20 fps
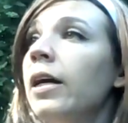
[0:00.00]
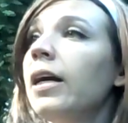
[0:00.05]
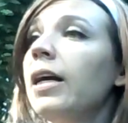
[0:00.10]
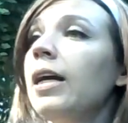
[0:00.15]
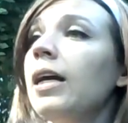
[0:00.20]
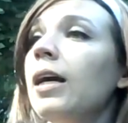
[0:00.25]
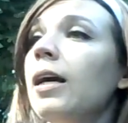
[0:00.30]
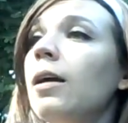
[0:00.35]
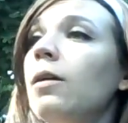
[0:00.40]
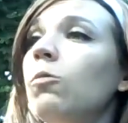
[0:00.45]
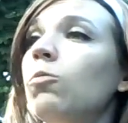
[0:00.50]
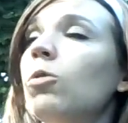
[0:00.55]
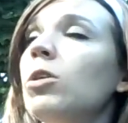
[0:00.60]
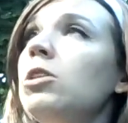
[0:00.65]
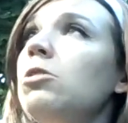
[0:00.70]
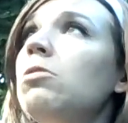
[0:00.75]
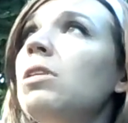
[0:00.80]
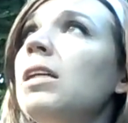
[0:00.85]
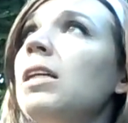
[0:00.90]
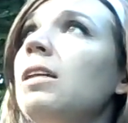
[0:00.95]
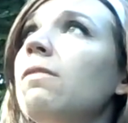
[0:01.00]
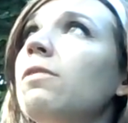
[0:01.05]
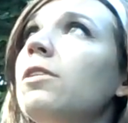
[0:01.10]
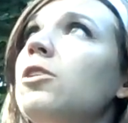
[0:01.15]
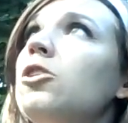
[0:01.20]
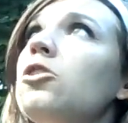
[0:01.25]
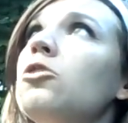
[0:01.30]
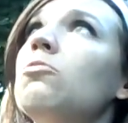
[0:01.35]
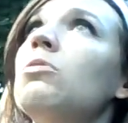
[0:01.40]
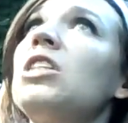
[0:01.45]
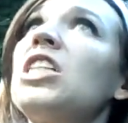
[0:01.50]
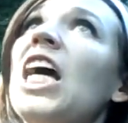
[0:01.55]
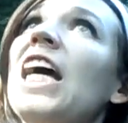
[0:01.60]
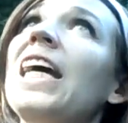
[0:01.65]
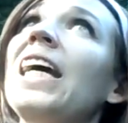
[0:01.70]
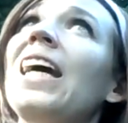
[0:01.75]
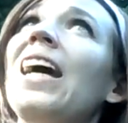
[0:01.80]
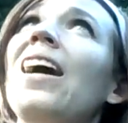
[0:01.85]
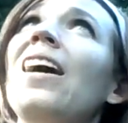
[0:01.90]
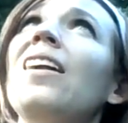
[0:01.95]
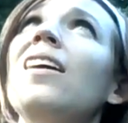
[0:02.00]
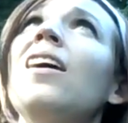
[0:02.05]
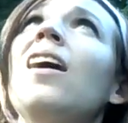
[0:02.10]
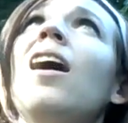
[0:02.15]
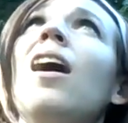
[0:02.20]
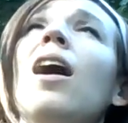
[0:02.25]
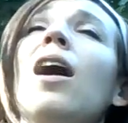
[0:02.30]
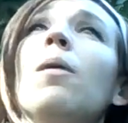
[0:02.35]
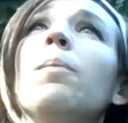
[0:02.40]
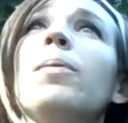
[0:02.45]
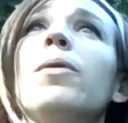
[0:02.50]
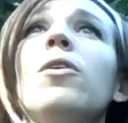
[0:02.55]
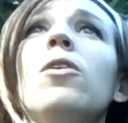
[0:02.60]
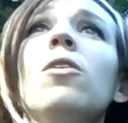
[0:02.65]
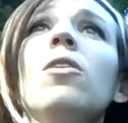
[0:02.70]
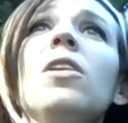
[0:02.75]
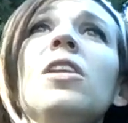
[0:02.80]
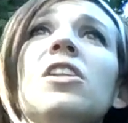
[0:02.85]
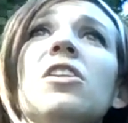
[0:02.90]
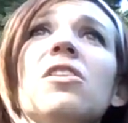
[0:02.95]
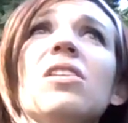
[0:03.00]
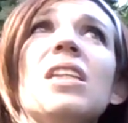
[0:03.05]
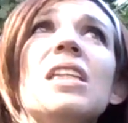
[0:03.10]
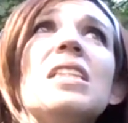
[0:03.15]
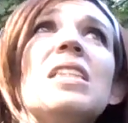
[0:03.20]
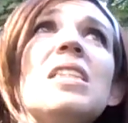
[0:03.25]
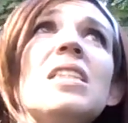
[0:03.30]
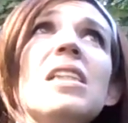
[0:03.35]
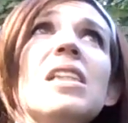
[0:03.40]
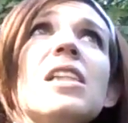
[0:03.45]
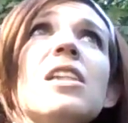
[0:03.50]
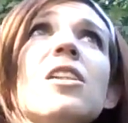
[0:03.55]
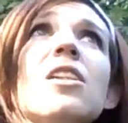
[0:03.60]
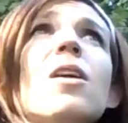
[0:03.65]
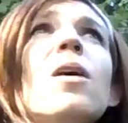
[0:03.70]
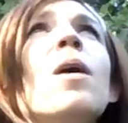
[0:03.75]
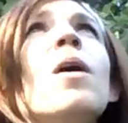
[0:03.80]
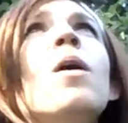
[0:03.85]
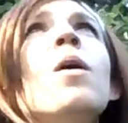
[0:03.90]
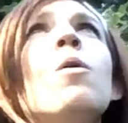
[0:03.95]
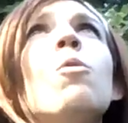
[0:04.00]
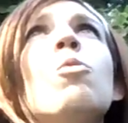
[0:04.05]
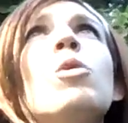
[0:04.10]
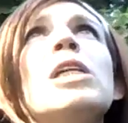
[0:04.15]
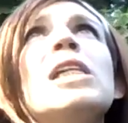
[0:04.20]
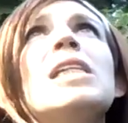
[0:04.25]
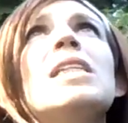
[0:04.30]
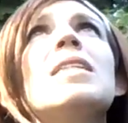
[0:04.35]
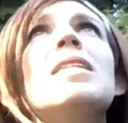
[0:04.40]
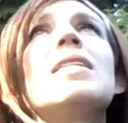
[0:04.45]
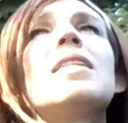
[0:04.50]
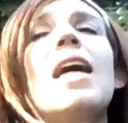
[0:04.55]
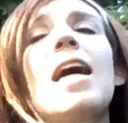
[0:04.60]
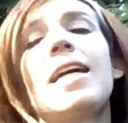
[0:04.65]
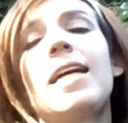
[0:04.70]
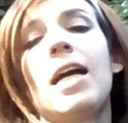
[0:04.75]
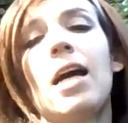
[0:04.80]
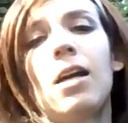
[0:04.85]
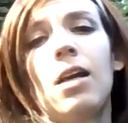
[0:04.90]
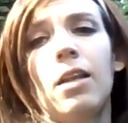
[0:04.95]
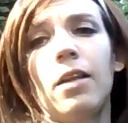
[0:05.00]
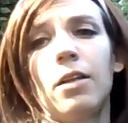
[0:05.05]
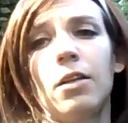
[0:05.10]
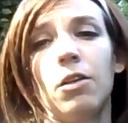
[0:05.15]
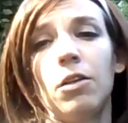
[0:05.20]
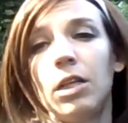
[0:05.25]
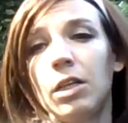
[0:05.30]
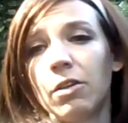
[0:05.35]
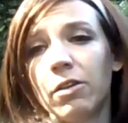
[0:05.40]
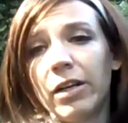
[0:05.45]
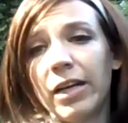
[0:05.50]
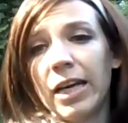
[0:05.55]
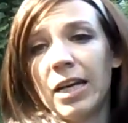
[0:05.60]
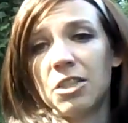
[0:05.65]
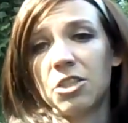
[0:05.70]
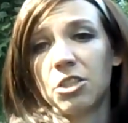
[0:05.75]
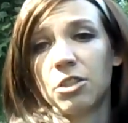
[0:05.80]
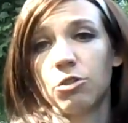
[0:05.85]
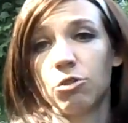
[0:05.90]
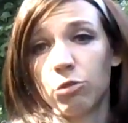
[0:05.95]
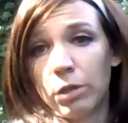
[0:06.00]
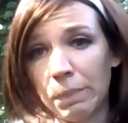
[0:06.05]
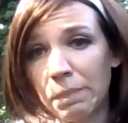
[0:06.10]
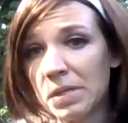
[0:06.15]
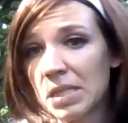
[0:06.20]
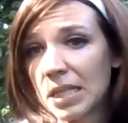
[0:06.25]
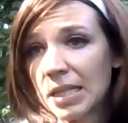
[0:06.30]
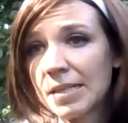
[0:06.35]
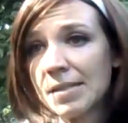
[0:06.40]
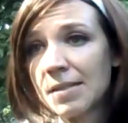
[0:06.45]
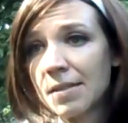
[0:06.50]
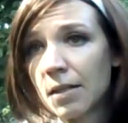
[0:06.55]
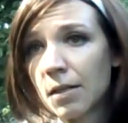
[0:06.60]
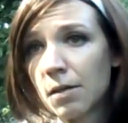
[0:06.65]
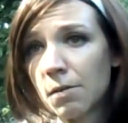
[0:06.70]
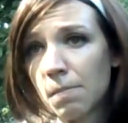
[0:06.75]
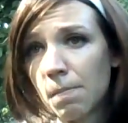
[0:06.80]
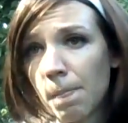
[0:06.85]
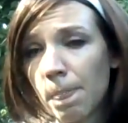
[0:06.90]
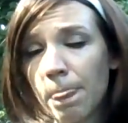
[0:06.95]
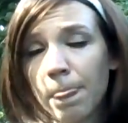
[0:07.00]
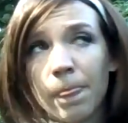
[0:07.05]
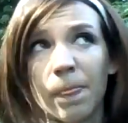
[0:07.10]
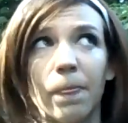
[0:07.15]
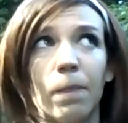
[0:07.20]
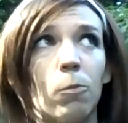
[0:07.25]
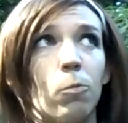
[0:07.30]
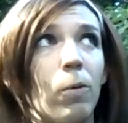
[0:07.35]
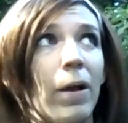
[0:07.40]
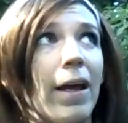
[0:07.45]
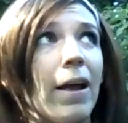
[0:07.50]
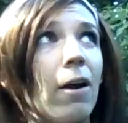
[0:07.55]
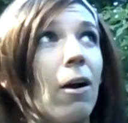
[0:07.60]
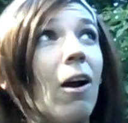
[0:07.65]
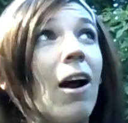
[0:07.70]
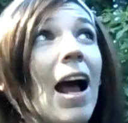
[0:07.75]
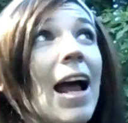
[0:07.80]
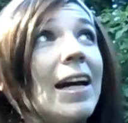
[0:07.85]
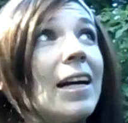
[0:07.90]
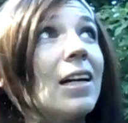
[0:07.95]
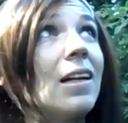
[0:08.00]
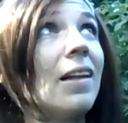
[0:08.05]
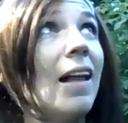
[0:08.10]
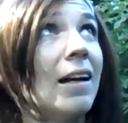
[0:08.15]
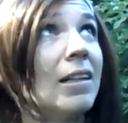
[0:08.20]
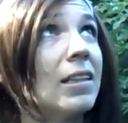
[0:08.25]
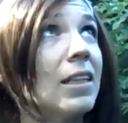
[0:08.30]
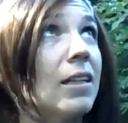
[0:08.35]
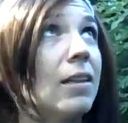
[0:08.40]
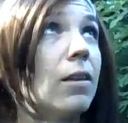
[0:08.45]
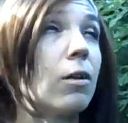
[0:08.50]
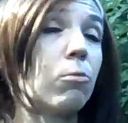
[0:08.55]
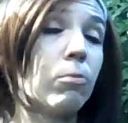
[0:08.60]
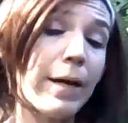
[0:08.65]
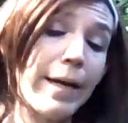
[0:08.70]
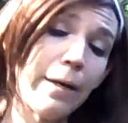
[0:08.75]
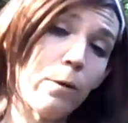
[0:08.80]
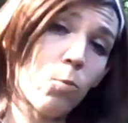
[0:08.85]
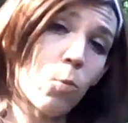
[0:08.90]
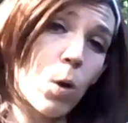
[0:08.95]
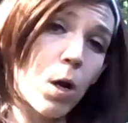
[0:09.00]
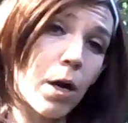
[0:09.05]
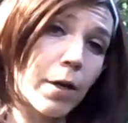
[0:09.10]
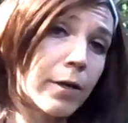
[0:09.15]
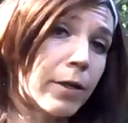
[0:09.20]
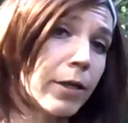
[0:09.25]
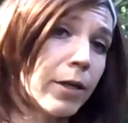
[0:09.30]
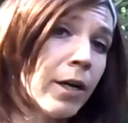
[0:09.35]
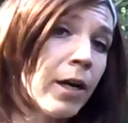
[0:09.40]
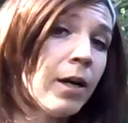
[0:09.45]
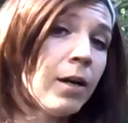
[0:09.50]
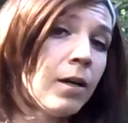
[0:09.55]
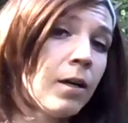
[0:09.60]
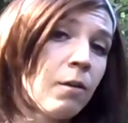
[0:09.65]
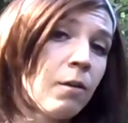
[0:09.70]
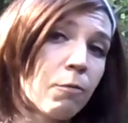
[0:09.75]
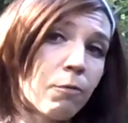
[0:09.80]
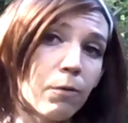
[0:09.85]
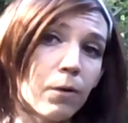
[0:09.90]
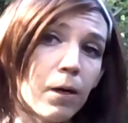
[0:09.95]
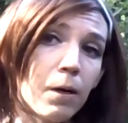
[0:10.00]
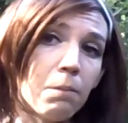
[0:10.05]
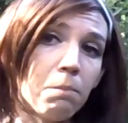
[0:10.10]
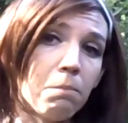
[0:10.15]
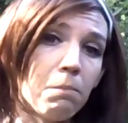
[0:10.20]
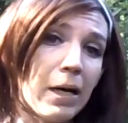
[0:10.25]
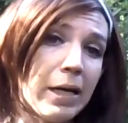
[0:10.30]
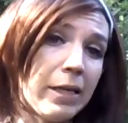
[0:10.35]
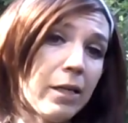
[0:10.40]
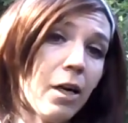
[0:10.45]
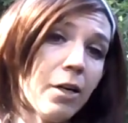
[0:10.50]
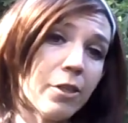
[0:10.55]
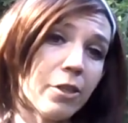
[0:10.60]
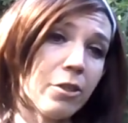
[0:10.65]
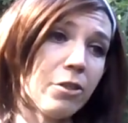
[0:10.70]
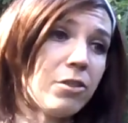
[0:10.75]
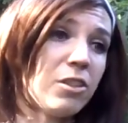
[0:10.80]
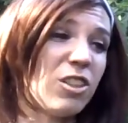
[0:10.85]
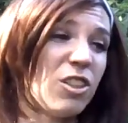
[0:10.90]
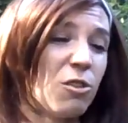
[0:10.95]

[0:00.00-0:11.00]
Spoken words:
And what you can even do, which I had up earlier this year, was I had a little irrigation drip system where I collected the rainwater from my gutters.